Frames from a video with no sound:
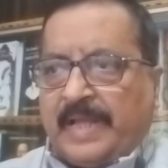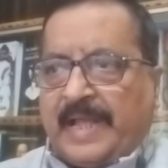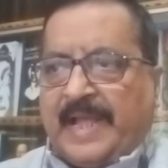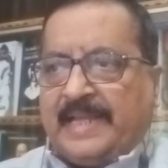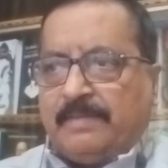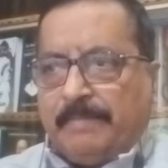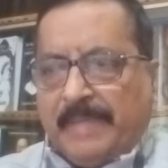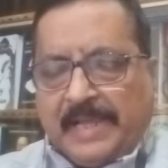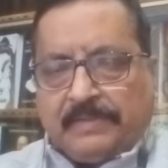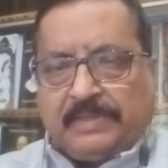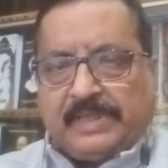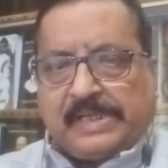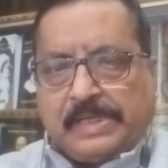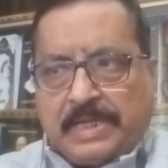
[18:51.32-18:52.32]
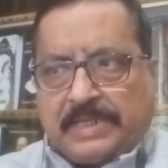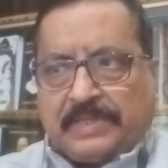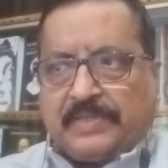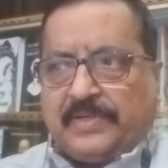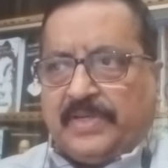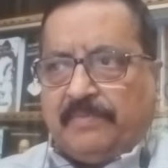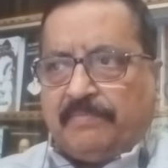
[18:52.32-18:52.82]
and make the
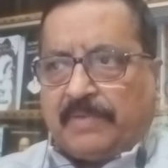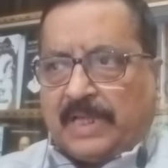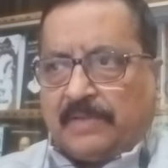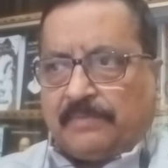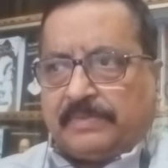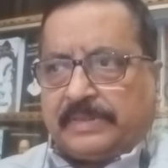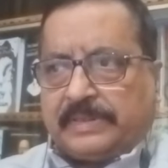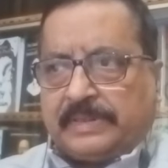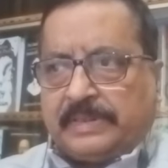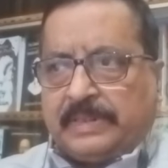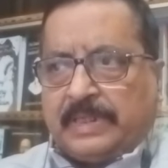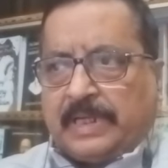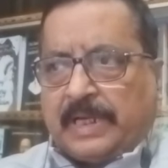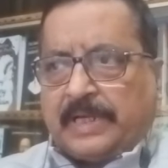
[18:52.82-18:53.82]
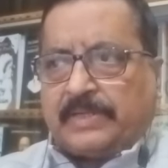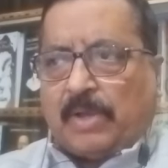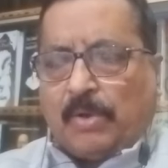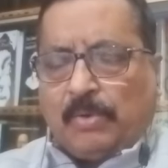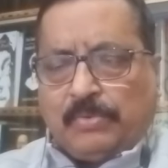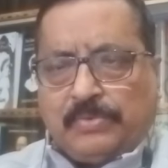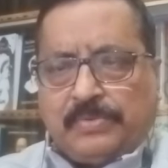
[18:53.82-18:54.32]
earth devour her
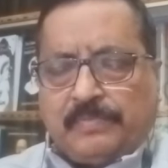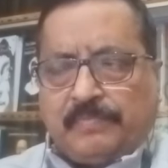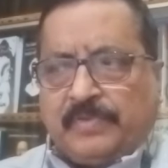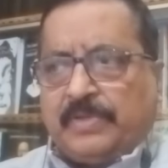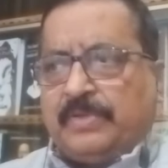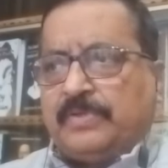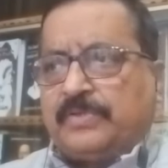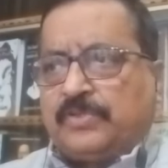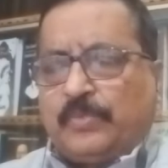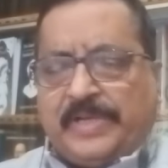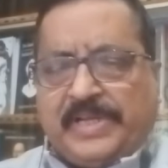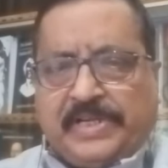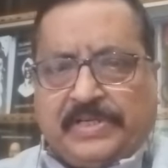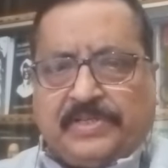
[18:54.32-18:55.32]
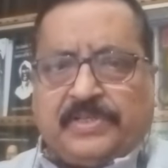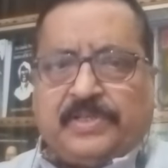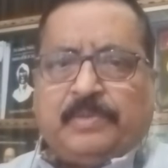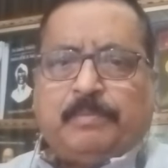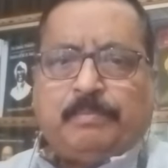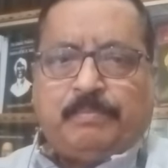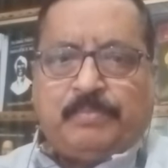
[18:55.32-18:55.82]
own sweet
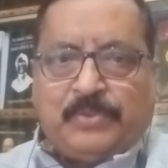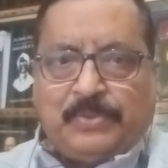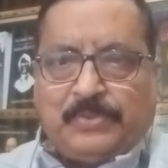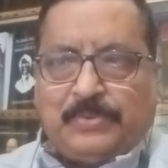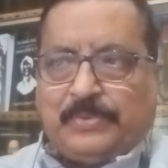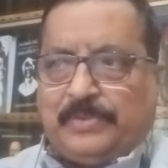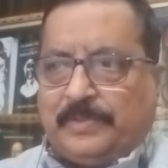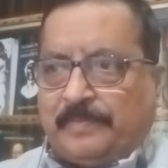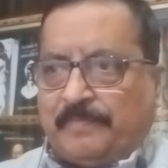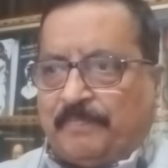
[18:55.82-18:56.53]
brood,